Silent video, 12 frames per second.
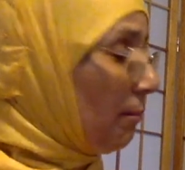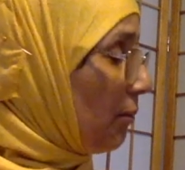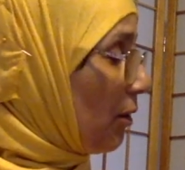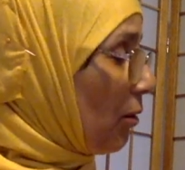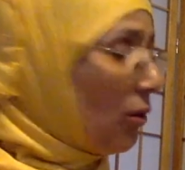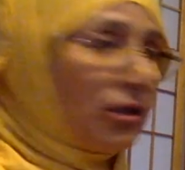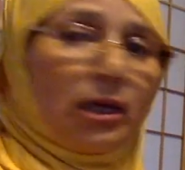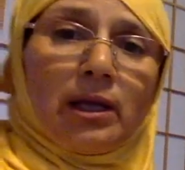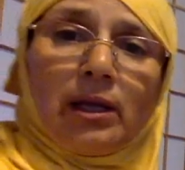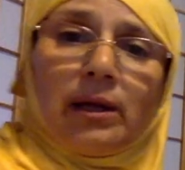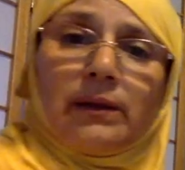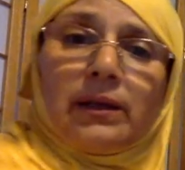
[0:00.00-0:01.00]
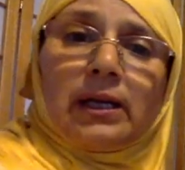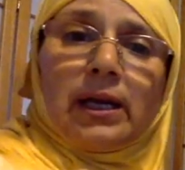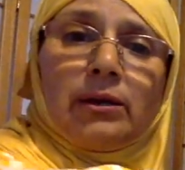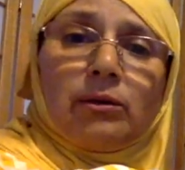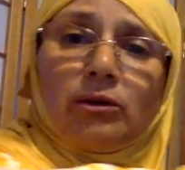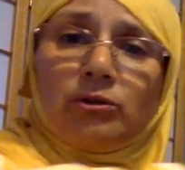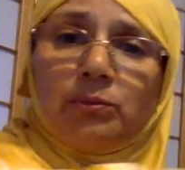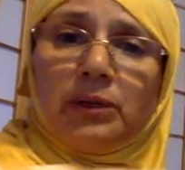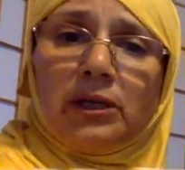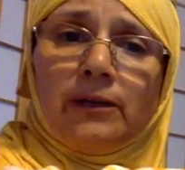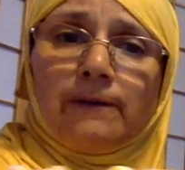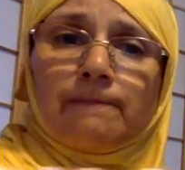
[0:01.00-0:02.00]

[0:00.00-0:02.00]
because they cannot be